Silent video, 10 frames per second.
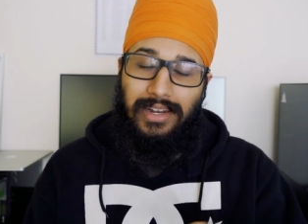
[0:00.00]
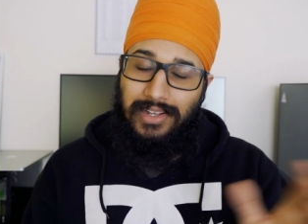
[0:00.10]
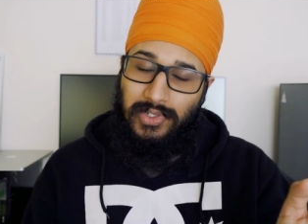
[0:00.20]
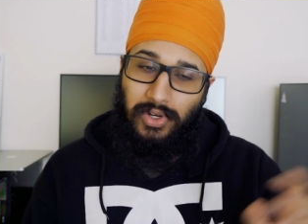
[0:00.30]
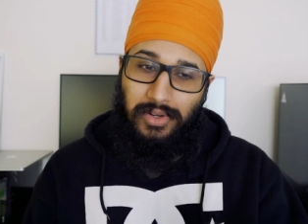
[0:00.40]
I
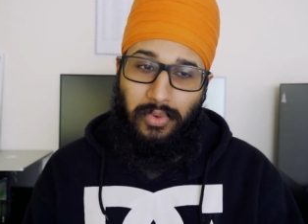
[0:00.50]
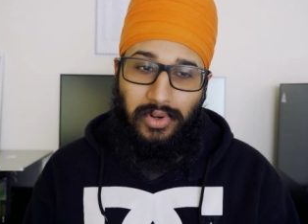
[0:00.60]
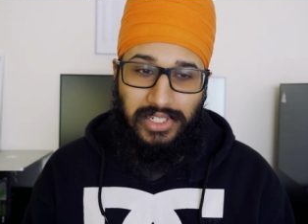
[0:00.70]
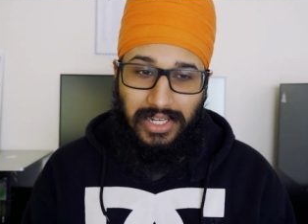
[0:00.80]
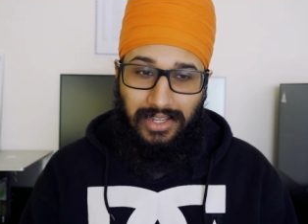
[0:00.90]
enjoyed
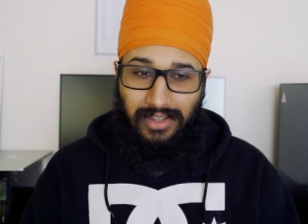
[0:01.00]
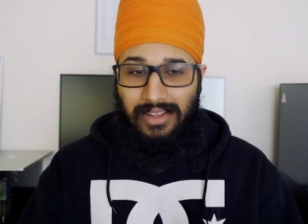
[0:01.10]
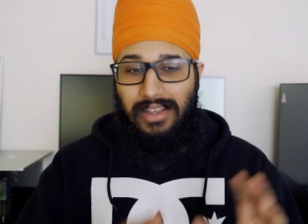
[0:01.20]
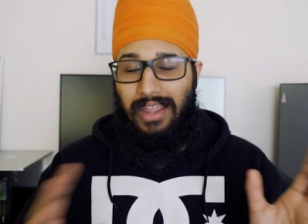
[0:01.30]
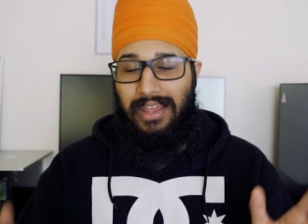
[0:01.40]
watching it.
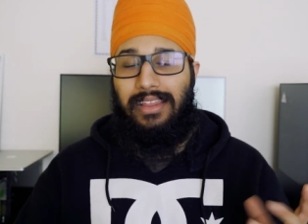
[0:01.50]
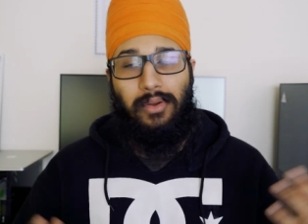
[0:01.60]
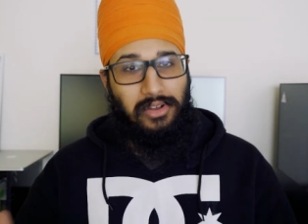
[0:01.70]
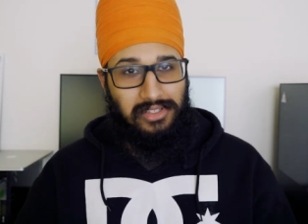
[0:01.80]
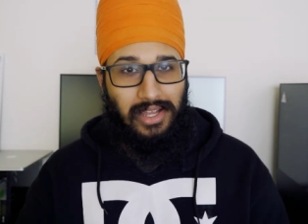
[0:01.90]
And
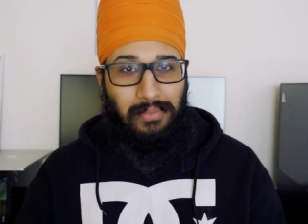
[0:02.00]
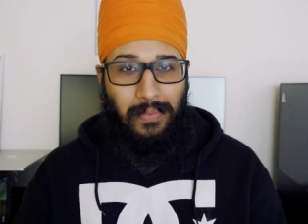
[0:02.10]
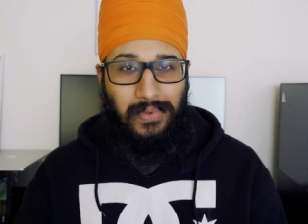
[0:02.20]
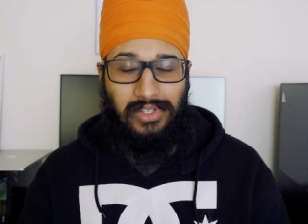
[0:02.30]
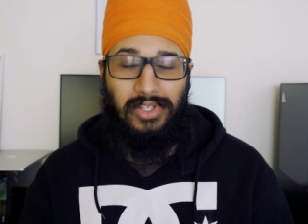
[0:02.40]
there were some
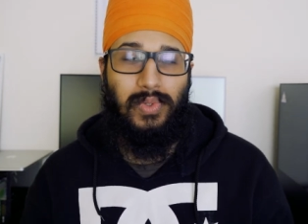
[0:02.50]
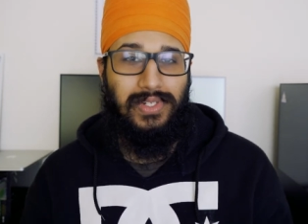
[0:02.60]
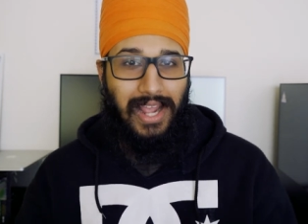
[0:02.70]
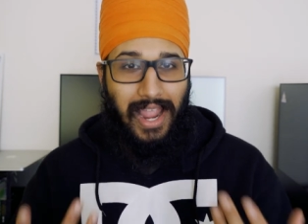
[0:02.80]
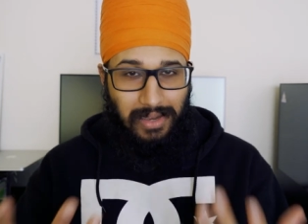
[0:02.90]
episodes
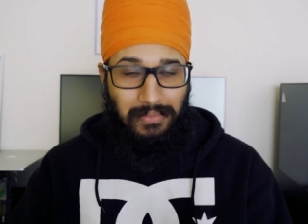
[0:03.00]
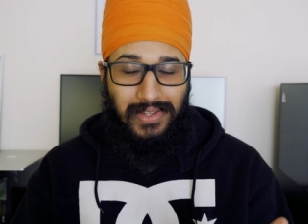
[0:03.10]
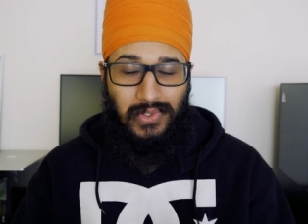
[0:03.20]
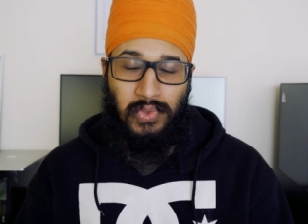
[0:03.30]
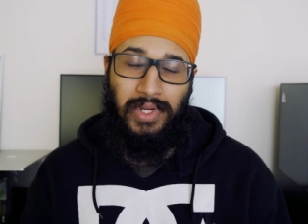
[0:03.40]
which had
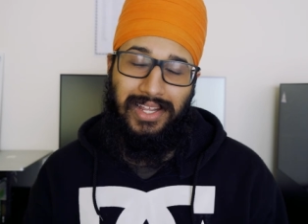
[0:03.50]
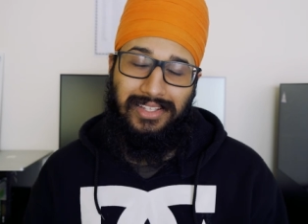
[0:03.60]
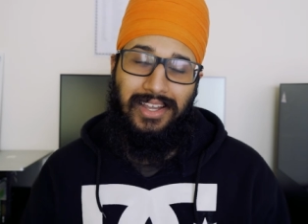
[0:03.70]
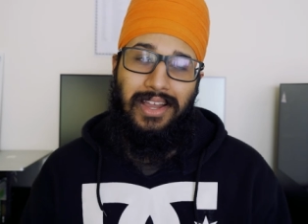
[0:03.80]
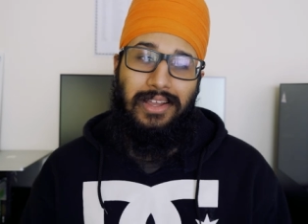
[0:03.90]
me
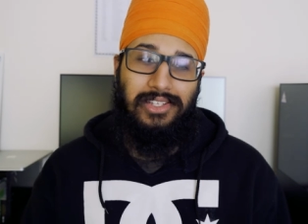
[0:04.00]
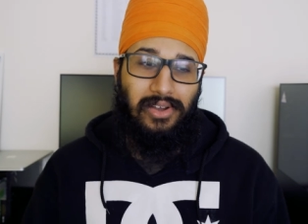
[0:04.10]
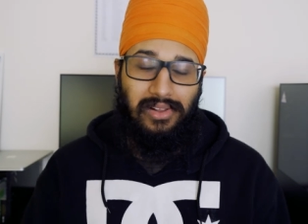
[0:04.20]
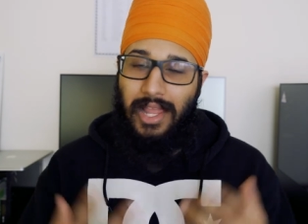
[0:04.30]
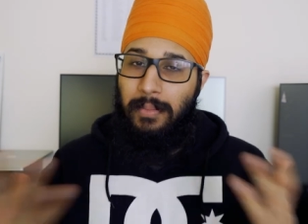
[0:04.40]
intrigued.
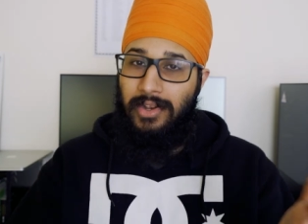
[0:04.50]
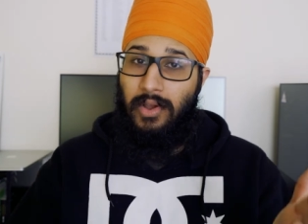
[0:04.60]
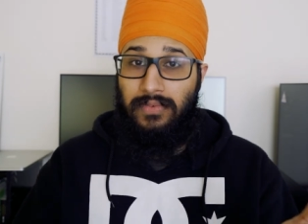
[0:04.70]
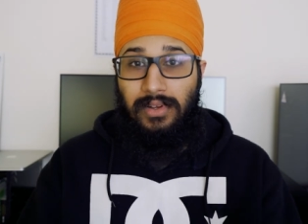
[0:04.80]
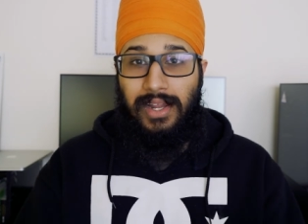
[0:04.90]
So let me
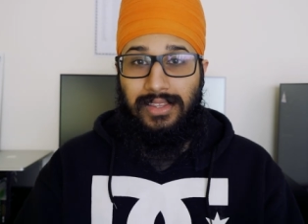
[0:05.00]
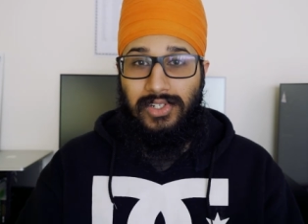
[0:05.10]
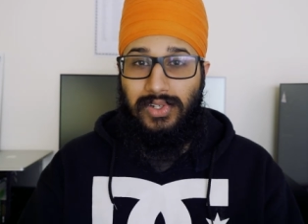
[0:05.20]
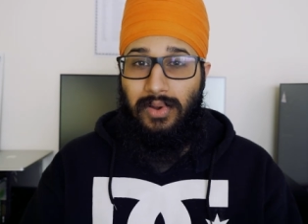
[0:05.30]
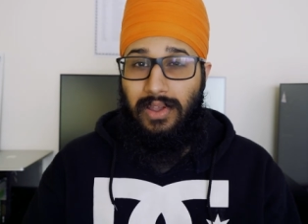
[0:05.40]
know if you like the
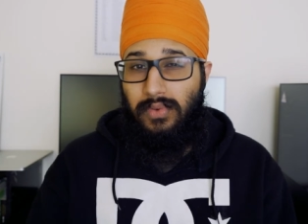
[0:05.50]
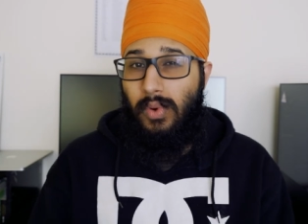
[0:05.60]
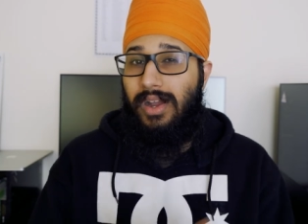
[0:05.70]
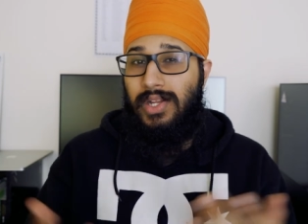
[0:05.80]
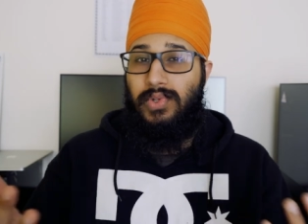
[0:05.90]
show, if
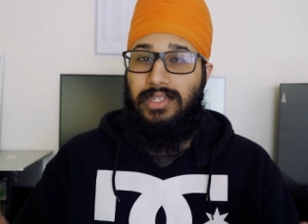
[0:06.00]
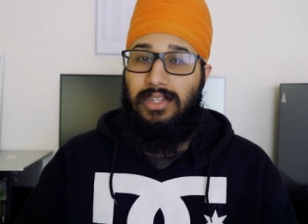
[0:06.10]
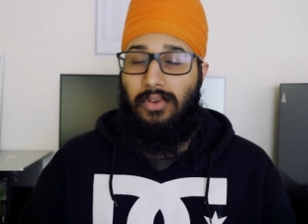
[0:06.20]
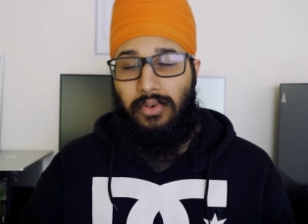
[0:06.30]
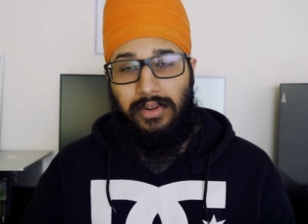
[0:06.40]
you are
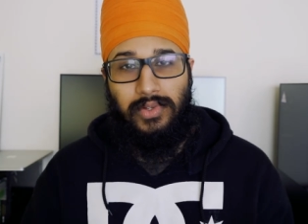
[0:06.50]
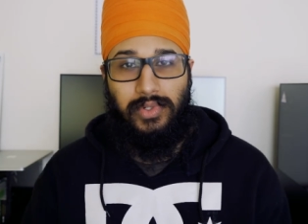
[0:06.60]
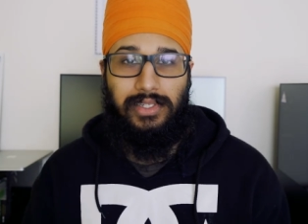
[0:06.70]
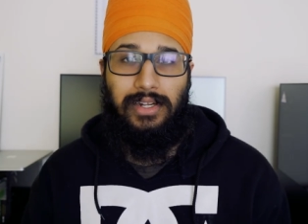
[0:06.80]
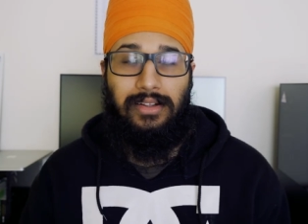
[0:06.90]
interested or not
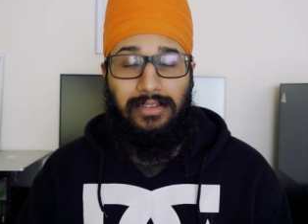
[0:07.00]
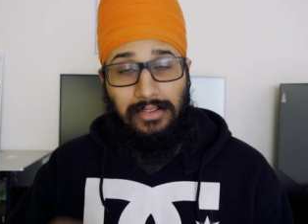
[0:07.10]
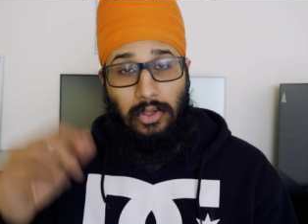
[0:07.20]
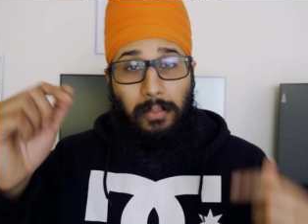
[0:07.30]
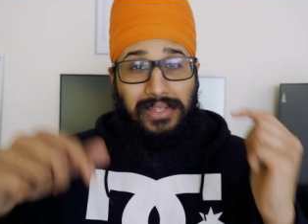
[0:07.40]
interested in it
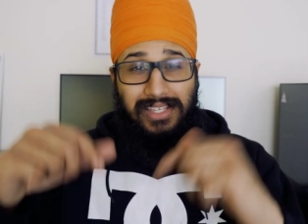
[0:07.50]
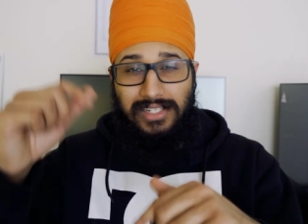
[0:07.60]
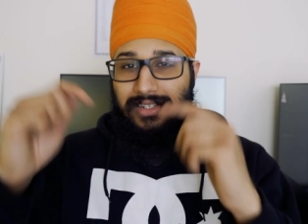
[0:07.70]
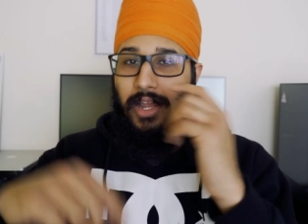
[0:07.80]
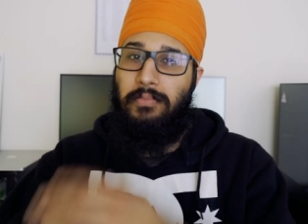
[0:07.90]
in the comment
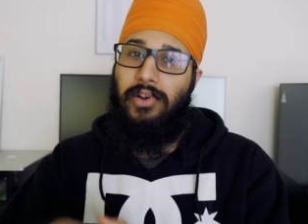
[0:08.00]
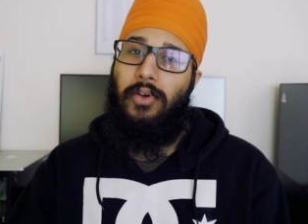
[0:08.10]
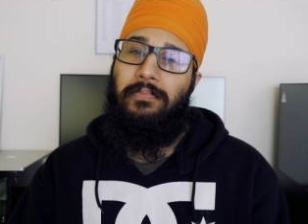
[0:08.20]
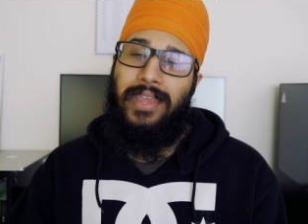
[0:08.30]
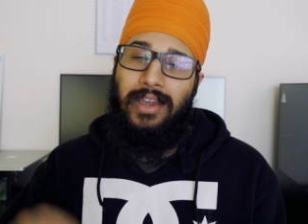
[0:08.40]
section down
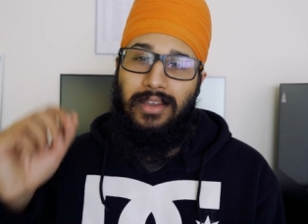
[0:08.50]
below.